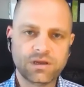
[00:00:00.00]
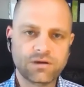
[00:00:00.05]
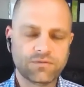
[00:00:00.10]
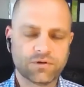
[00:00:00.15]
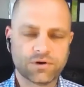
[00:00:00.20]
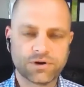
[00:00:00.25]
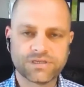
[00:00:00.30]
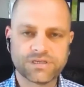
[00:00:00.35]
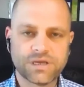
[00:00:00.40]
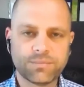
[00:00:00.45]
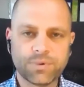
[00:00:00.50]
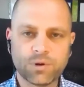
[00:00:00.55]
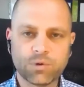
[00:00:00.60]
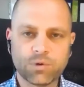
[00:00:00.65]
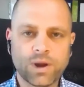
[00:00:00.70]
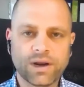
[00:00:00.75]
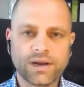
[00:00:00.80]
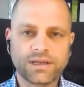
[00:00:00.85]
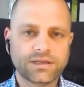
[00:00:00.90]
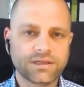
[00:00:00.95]
for example,
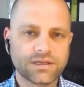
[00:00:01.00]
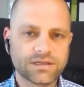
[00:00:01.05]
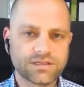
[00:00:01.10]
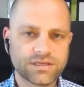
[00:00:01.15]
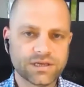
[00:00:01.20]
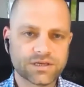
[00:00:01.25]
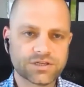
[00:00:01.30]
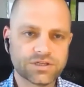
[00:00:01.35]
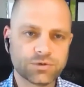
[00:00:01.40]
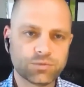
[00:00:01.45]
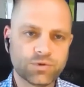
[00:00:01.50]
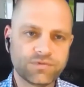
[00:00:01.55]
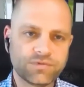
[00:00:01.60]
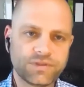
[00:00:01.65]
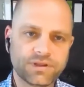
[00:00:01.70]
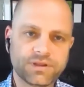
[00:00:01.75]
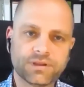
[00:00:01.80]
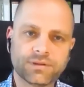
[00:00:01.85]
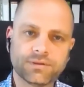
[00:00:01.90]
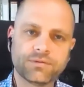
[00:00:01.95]
one heating section with
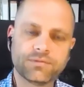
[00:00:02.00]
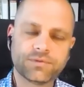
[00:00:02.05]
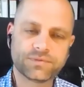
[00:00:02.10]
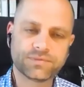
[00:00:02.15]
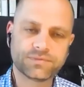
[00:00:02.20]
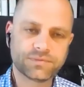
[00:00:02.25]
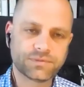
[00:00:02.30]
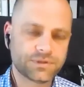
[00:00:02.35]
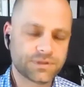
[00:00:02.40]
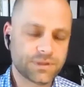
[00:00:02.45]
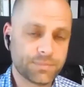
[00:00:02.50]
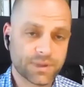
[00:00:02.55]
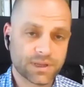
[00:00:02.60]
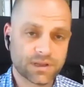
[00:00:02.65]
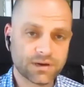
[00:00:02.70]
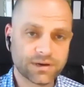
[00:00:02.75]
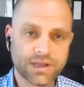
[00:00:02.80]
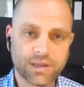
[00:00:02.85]
the typical